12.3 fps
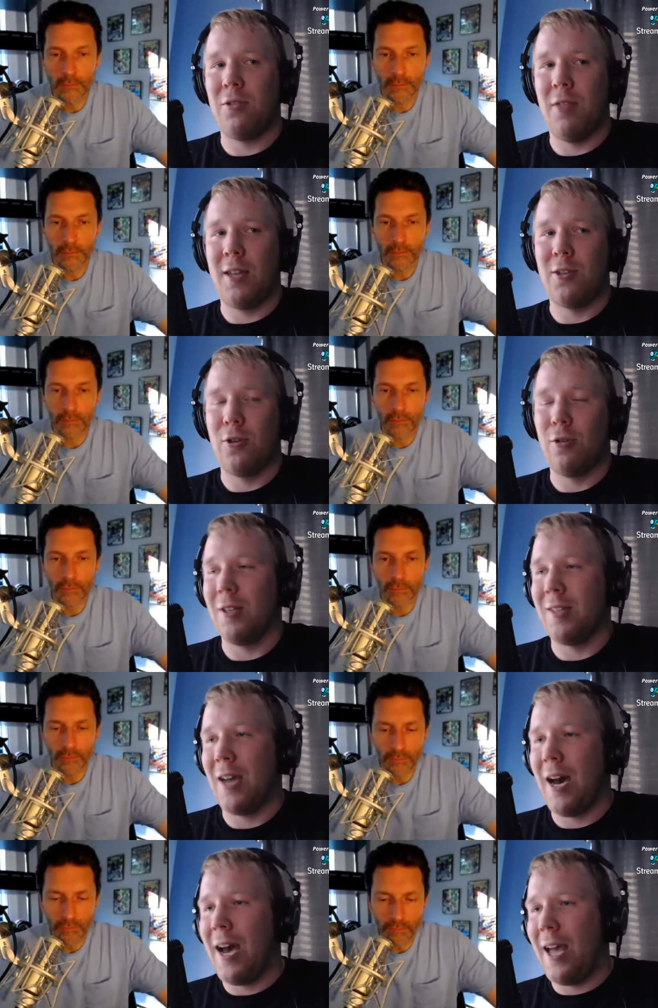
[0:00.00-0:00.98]
Speaker 1: they turn the
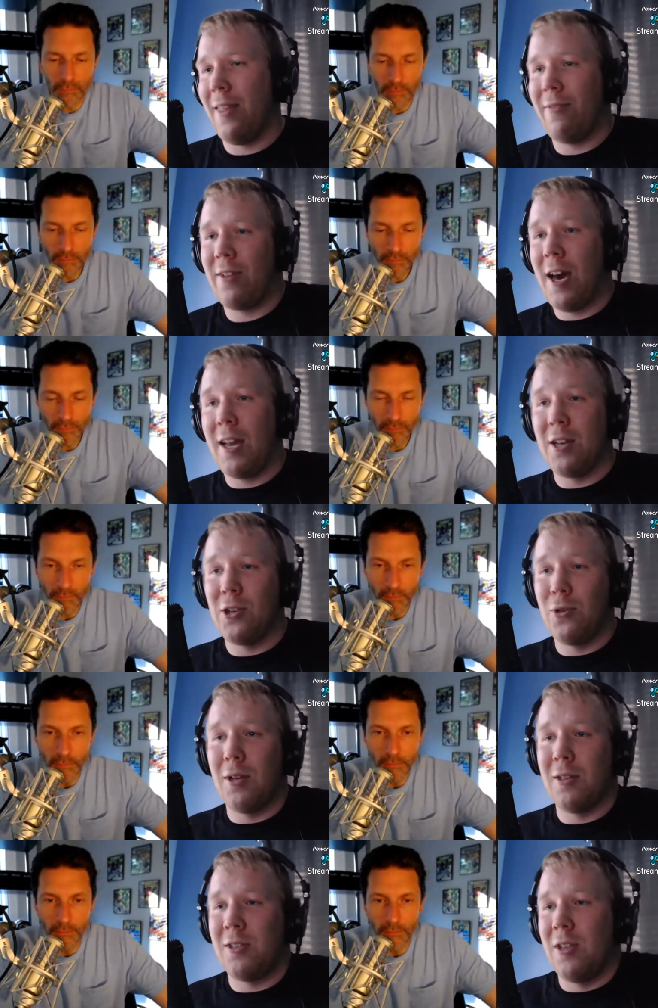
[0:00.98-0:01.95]
tide. They've got to do
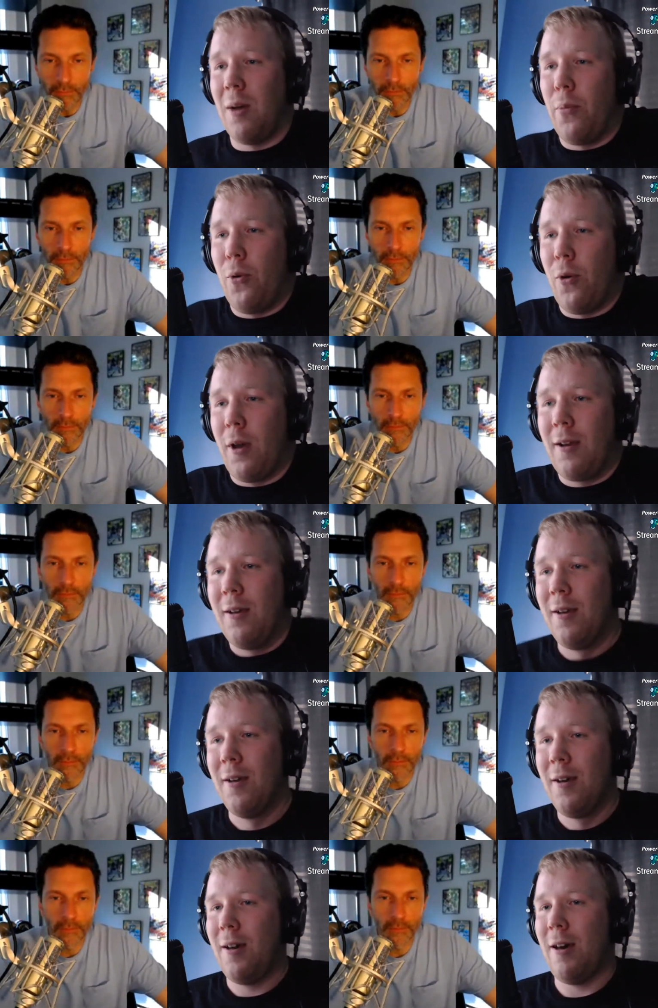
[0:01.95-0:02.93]
it at some point.
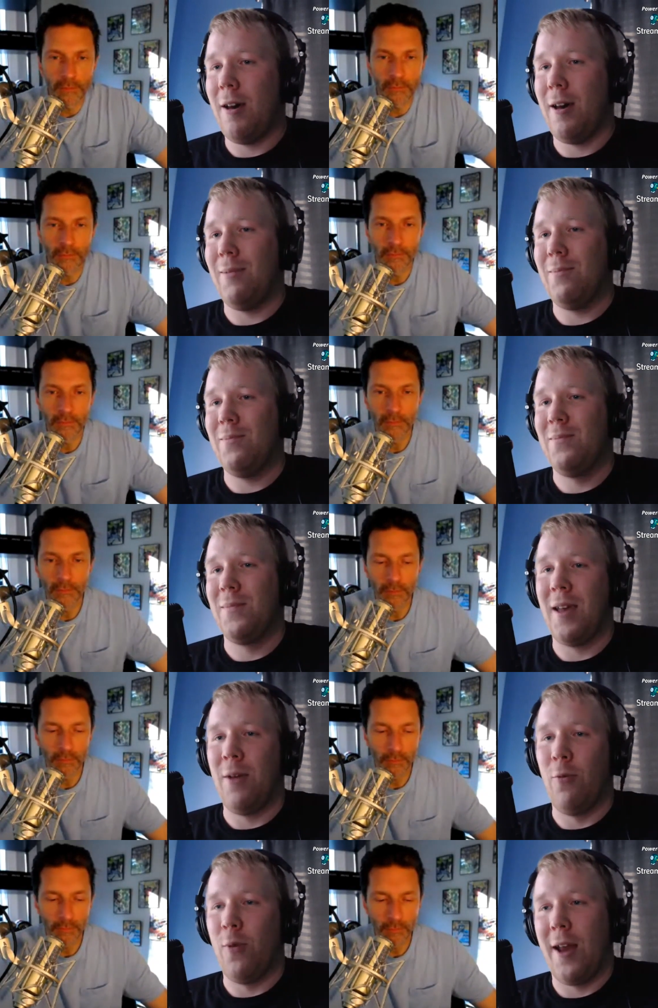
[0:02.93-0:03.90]

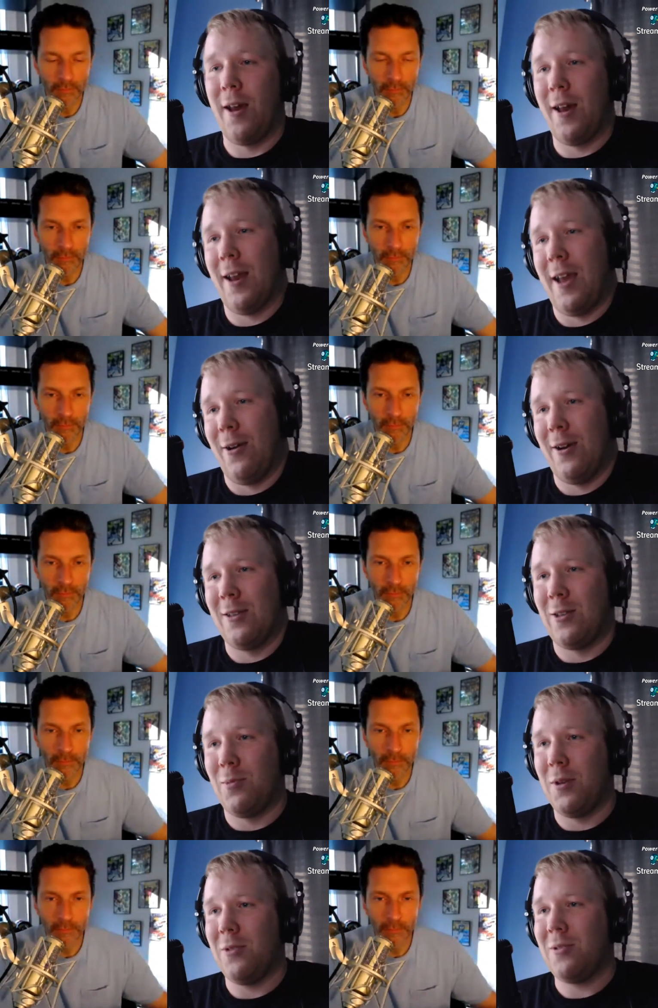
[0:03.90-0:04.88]
Why not now, I
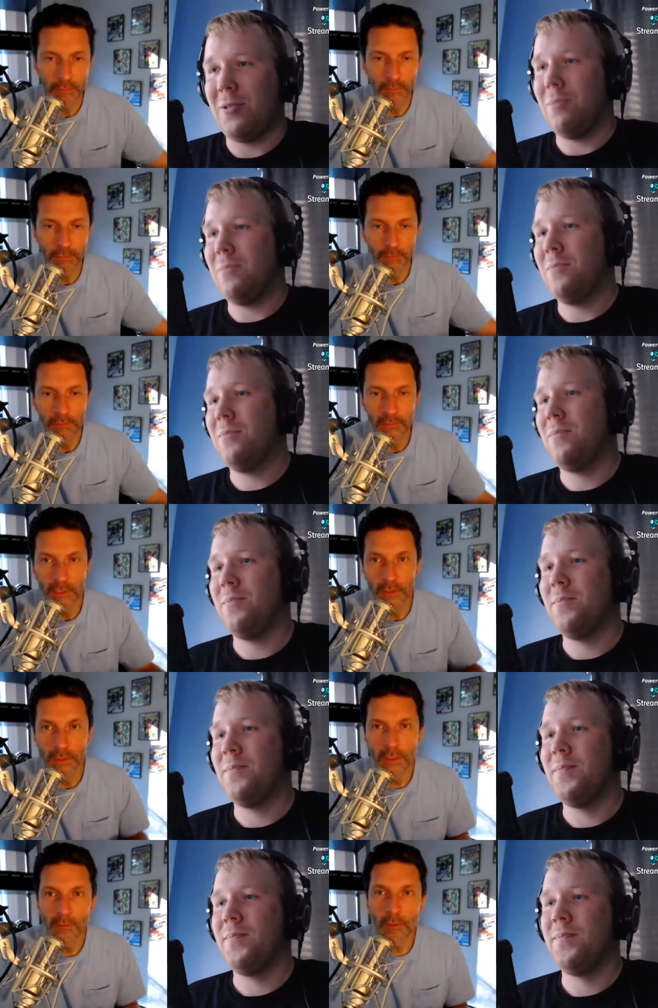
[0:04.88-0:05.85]
suppose?
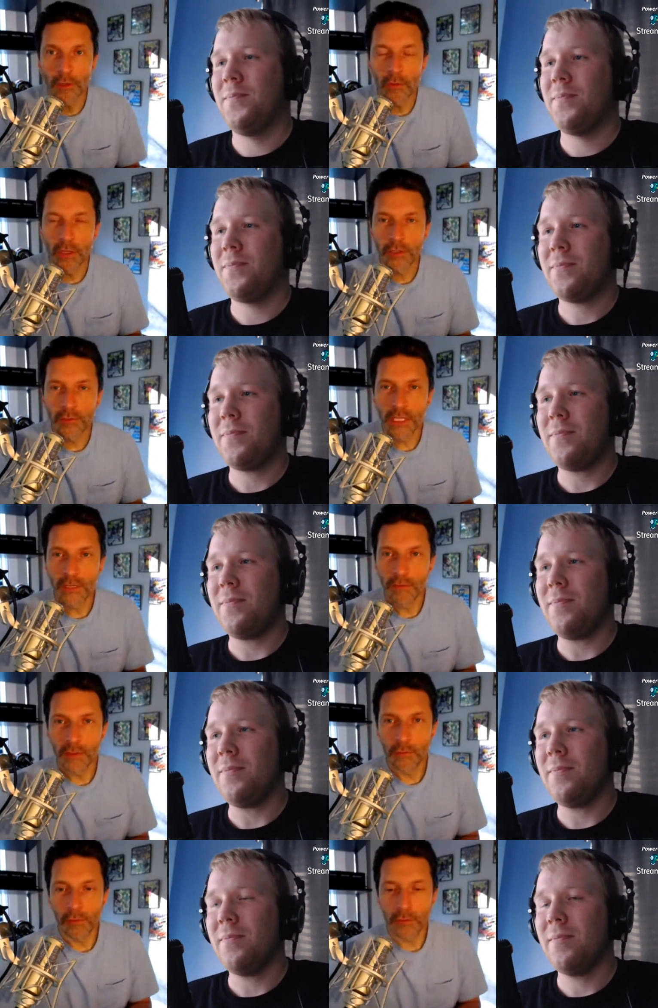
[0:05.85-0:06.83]
Speaker 2: Mark Rogers TV, the
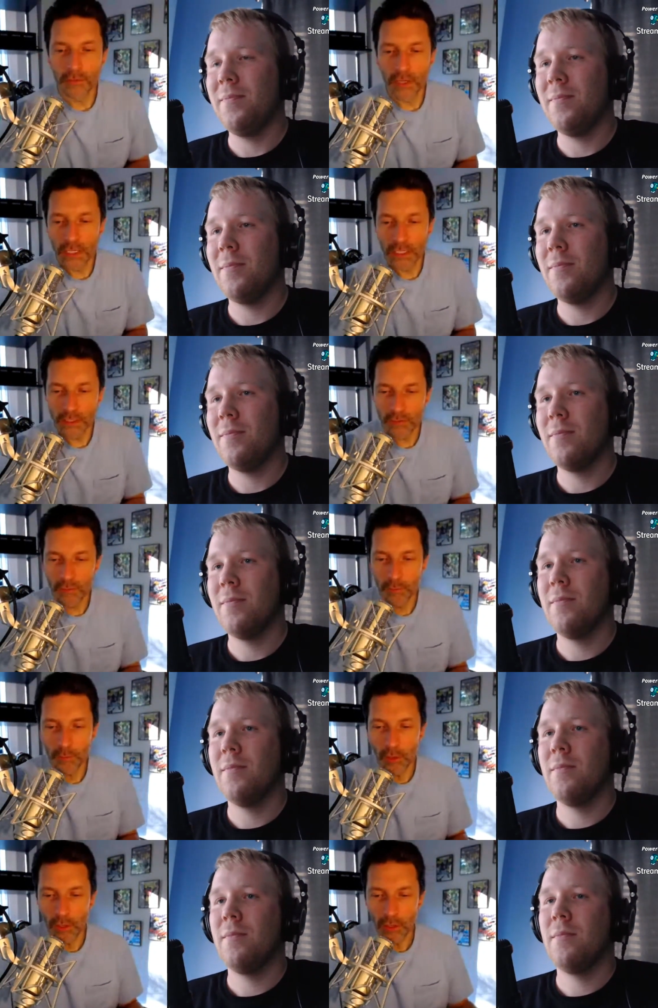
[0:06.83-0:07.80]
voice of college
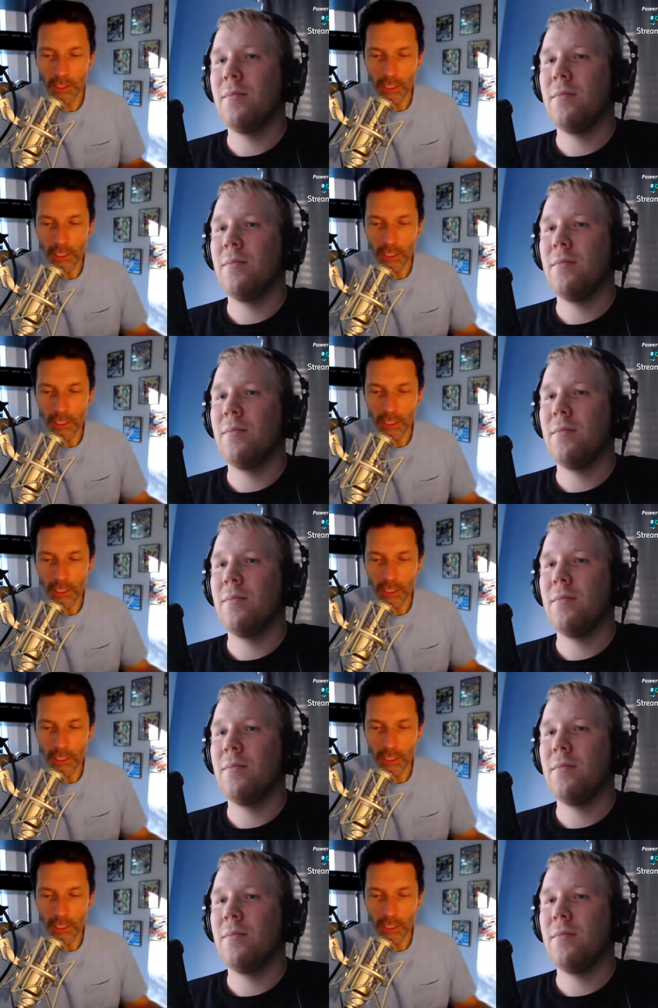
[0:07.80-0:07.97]
football,